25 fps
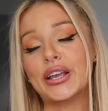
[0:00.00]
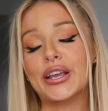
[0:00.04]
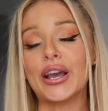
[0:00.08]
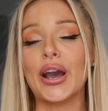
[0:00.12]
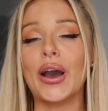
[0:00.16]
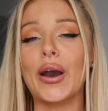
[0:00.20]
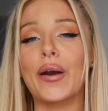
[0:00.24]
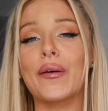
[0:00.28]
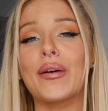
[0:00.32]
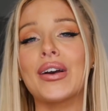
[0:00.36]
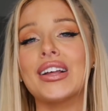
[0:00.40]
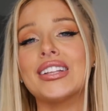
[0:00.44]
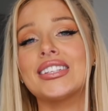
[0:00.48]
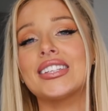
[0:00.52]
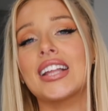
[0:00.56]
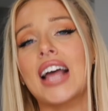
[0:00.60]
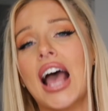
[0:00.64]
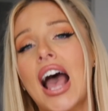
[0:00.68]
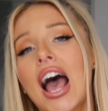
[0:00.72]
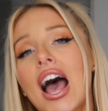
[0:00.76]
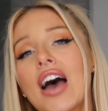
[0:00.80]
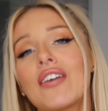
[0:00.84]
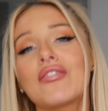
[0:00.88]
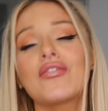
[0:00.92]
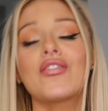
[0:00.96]
to go and
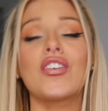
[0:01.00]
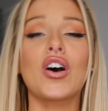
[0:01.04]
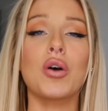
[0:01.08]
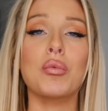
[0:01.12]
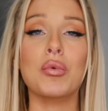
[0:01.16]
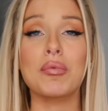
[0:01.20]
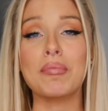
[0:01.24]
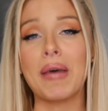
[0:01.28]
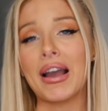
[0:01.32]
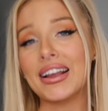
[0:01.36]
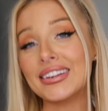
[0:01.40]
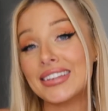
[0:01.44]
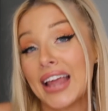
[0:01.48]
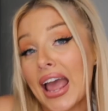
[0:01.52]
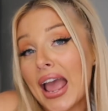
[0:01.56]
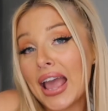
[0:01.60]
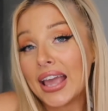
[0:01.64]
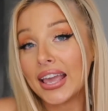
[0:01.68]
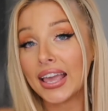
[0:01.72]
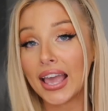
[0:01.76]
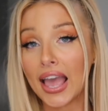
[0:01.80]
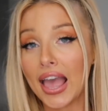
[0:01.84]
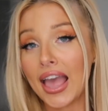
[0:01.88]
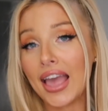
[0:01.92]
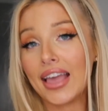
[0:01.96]
have fun with my
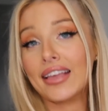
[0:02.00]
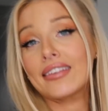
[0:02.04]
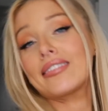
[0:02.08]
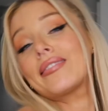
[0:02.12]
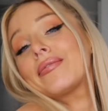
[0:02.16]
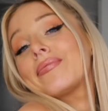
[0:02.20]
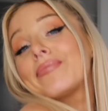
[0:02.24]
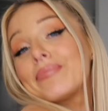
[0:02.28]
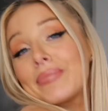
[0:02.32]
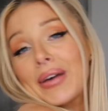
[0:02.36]
10K.